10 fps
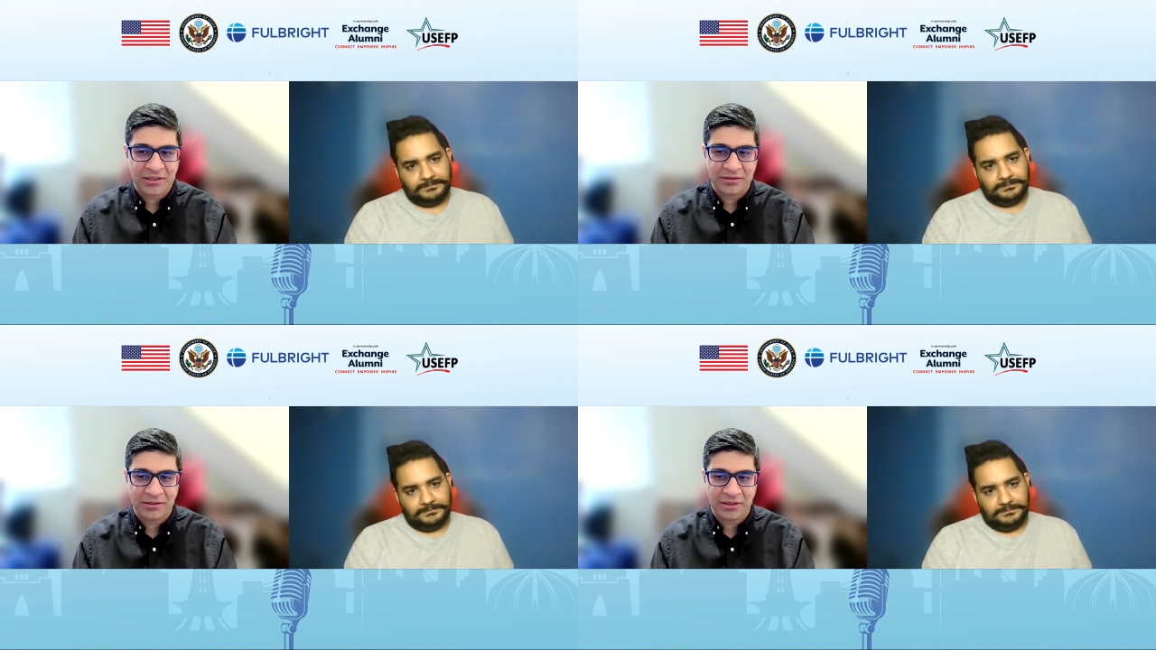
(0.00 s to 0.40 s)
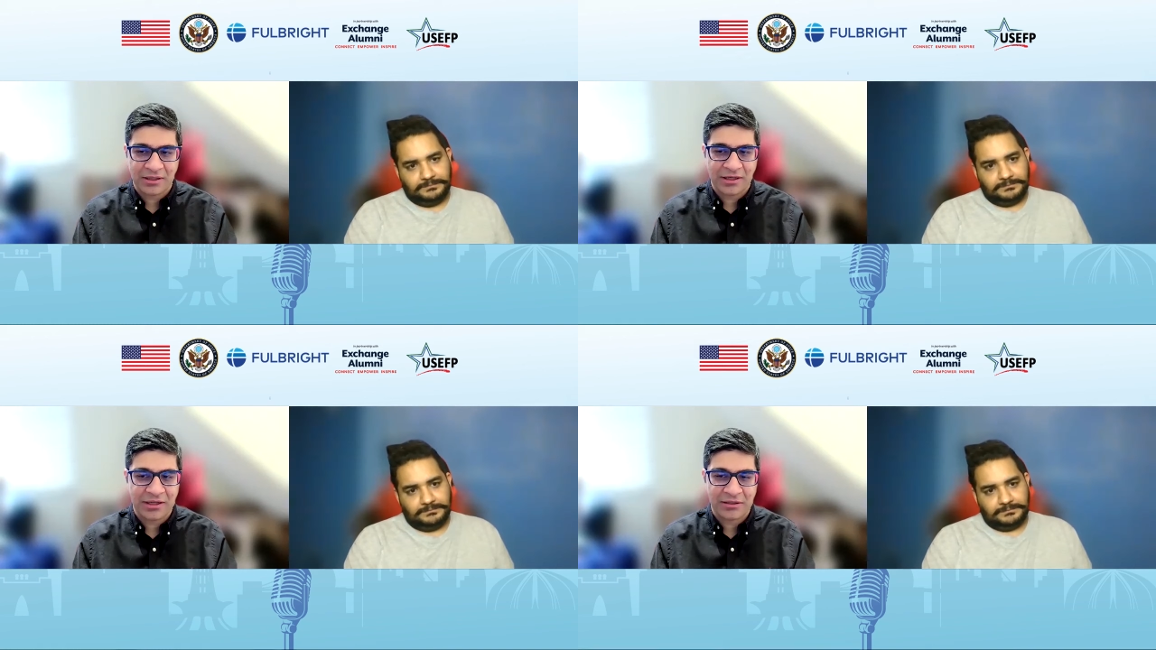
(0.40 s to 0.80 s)
Speaker 1: and
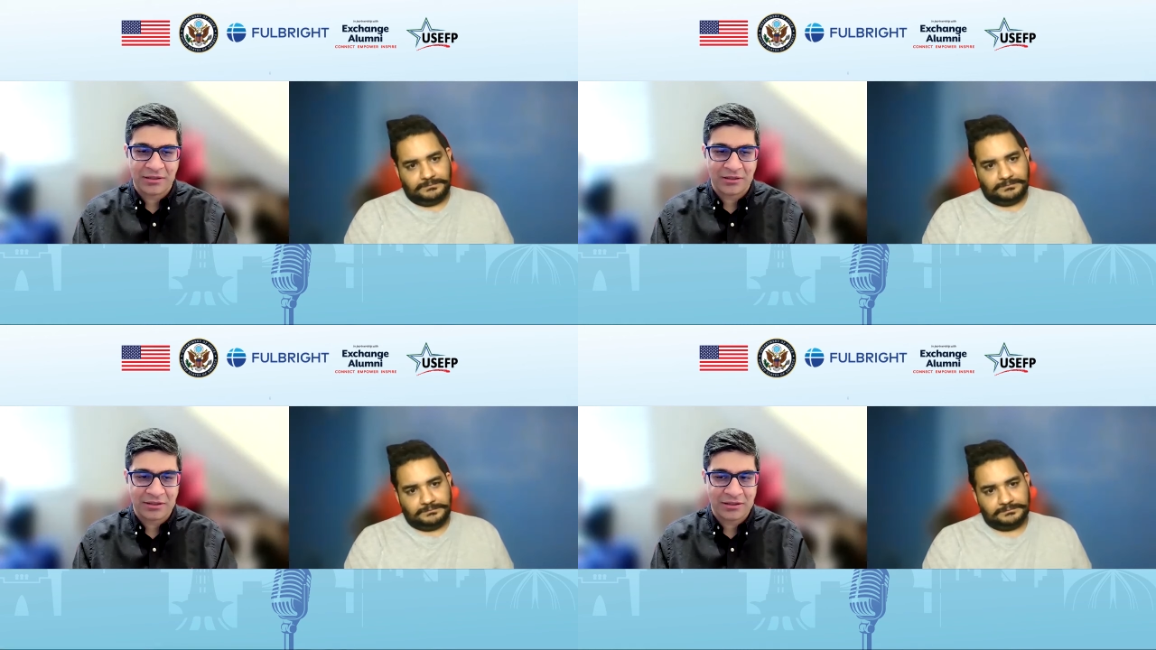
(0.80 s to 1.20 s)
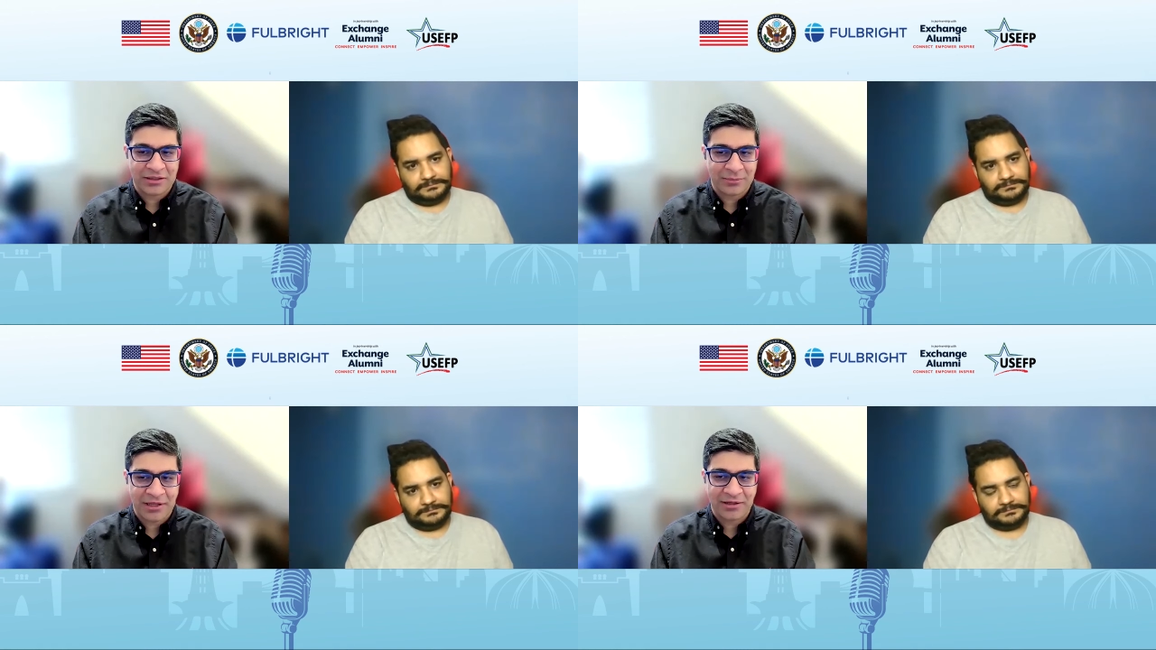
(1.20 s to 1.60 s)
again
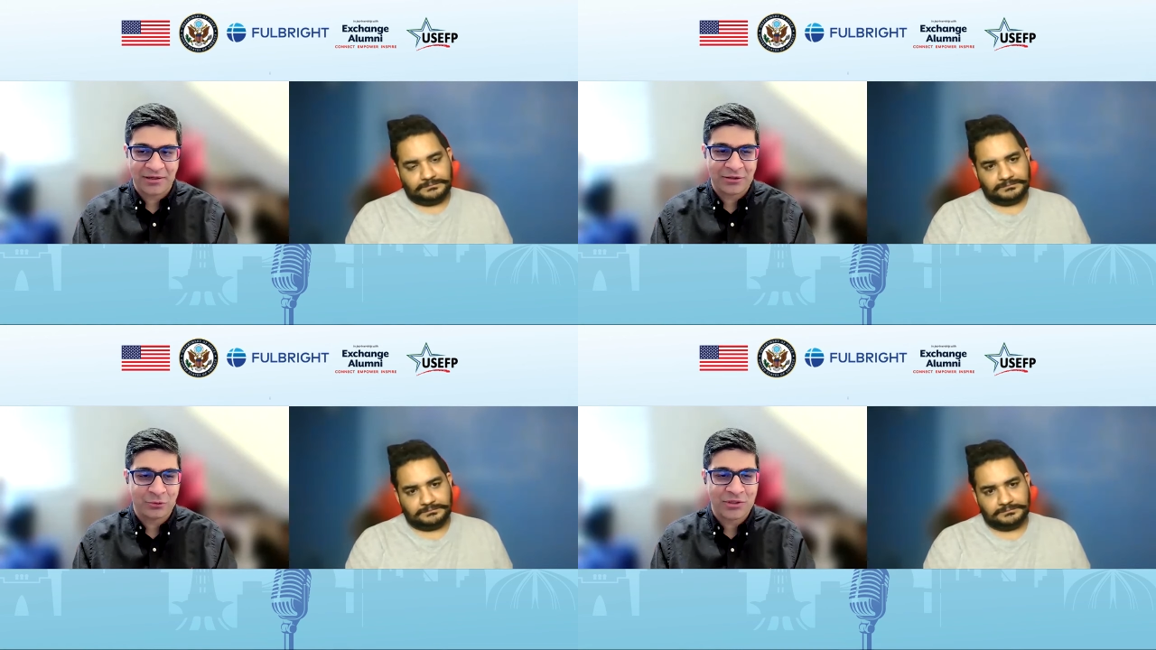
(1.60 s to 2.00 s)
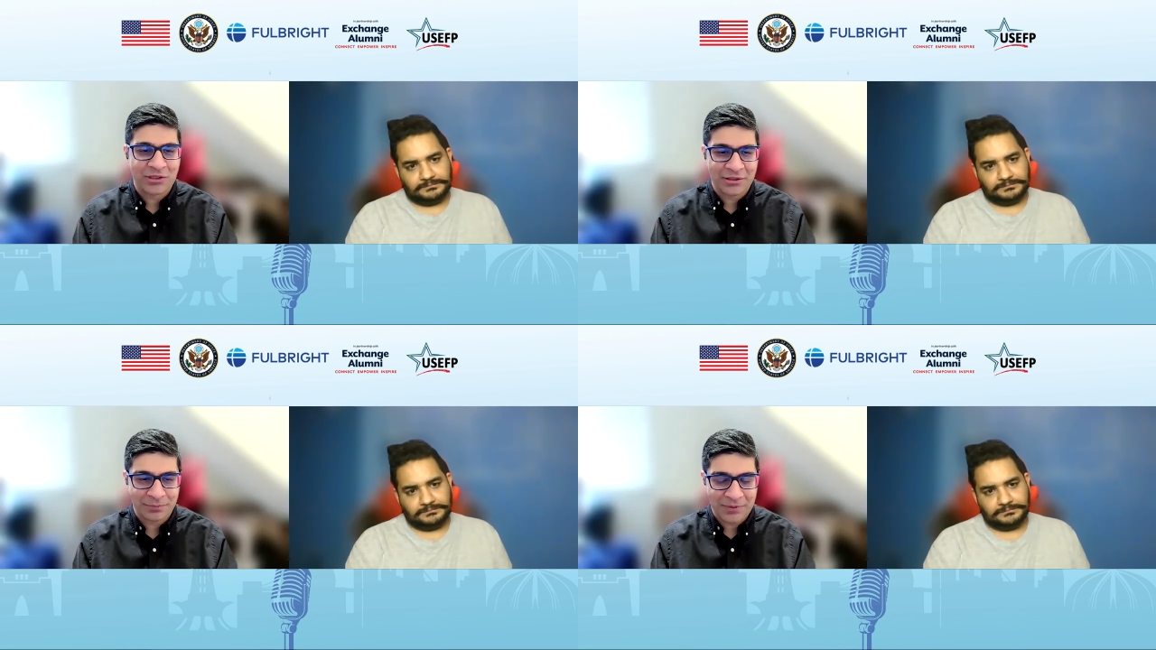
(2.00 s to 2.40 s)
in america you
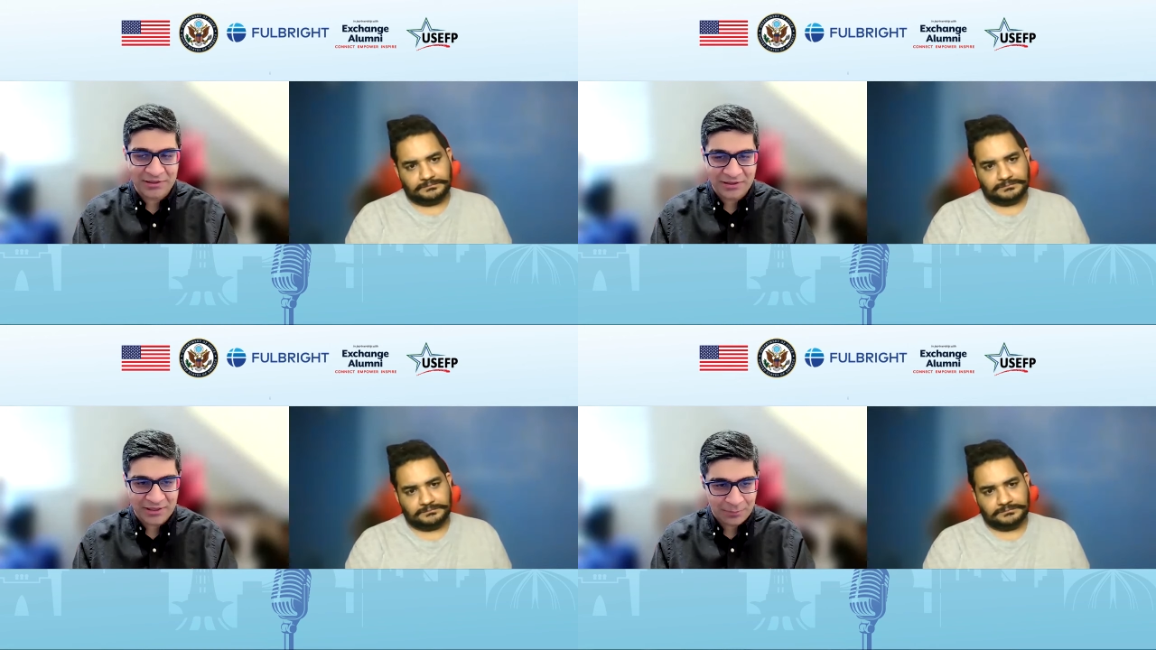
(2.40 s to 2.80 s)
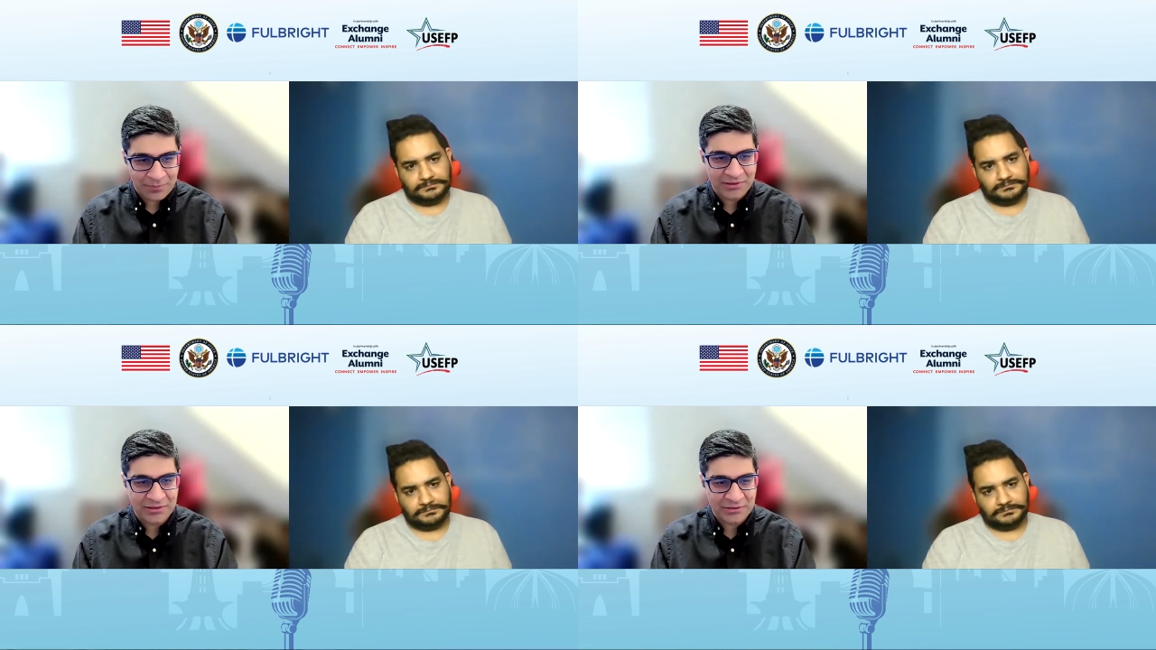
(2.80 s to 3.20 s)
need big
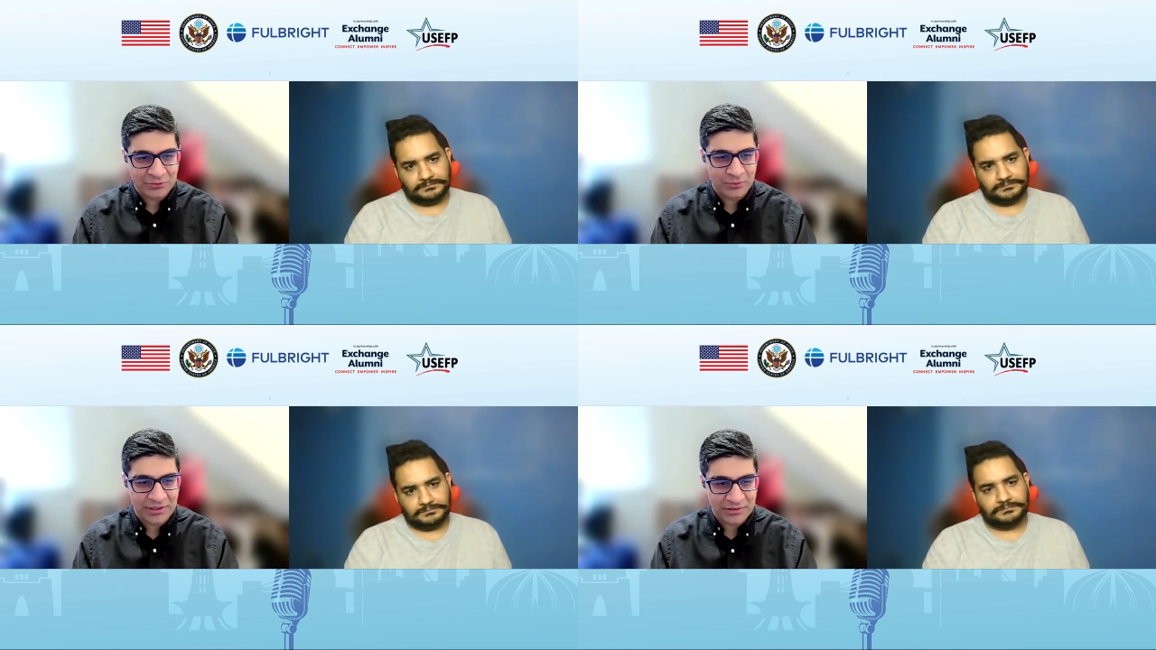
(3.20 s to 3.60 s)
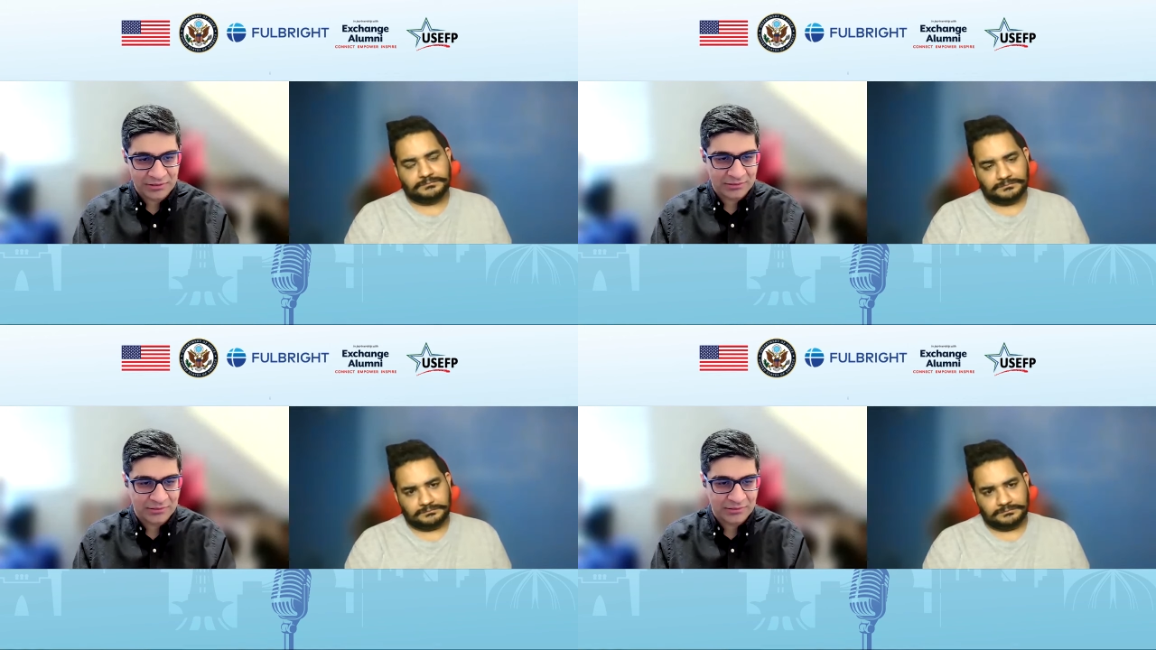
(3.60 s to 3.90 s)
capital to like